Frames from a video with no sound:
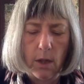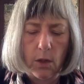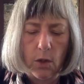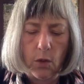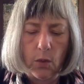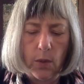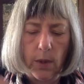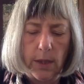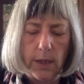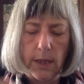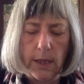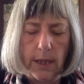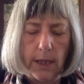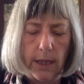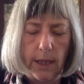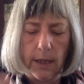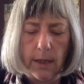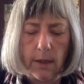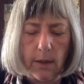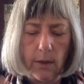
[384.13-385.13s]

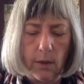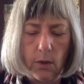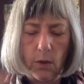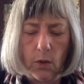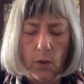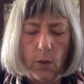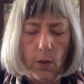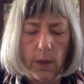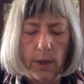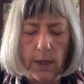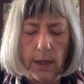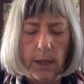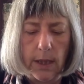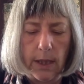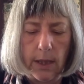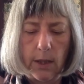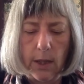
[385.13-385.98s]
2020?